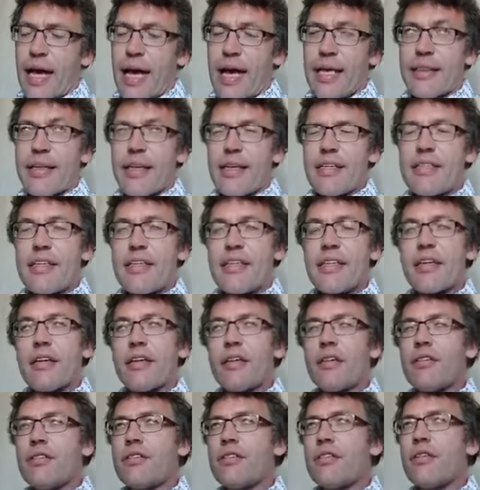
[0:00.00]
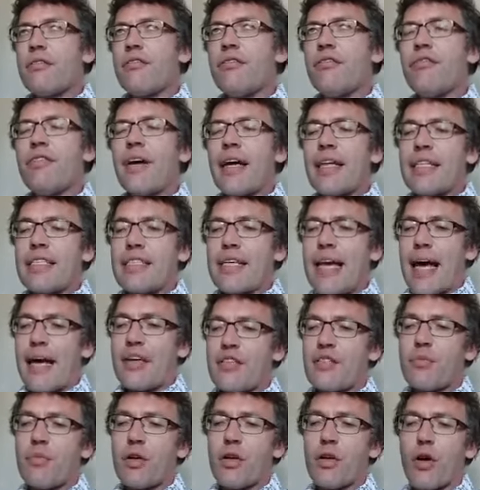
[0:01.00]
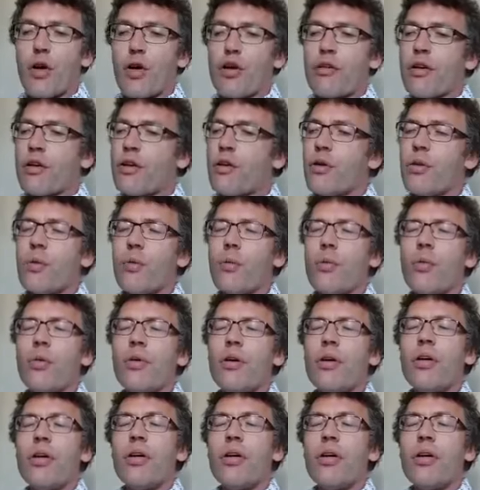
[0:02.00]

and there's this kind of sort of phantasmagorical,